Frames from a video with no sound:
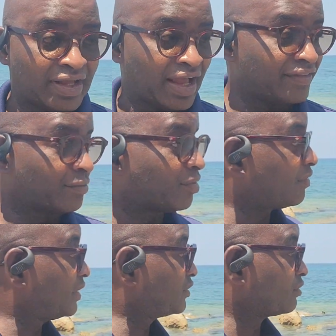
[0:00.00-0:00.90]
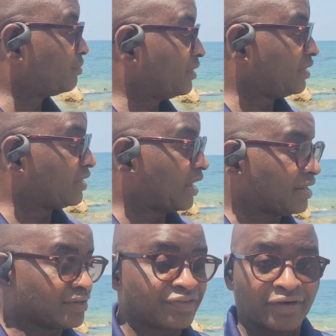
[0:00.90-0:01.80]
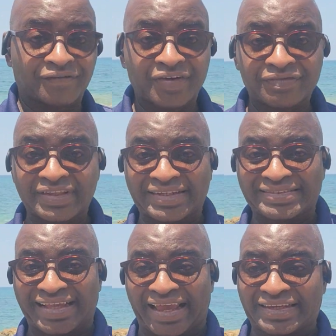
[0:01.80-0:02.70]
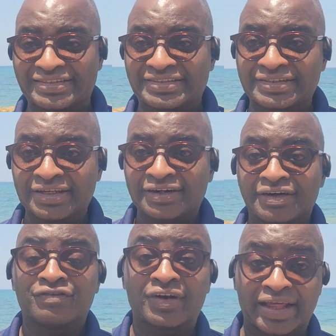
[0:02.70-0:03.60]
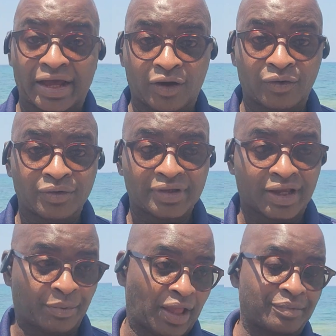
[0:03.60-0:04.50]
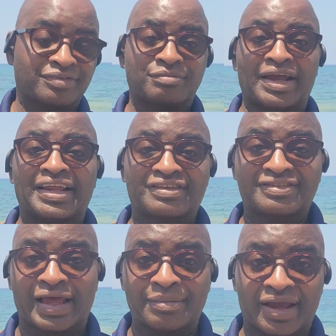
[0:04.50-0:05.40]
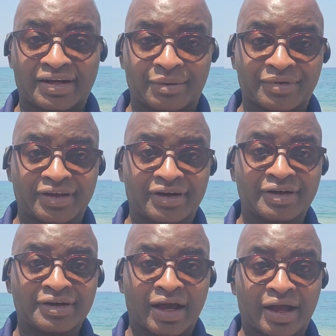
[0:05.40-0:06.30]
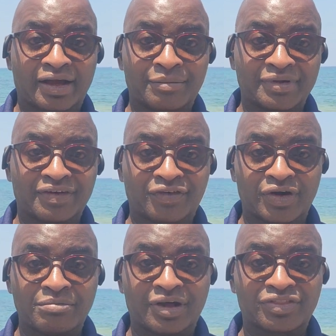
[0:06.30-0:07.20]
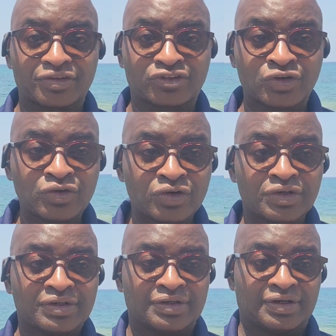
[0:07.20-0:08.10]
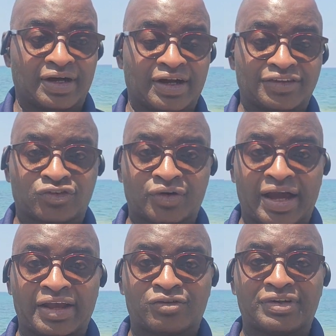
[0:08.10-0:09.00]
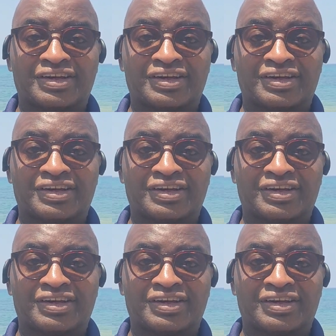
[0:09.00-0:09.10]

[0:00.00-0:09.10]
I had the privilege to be in the island for 15 days for now, and perhaps my next time I come here, I'll come here for a month or two, so I could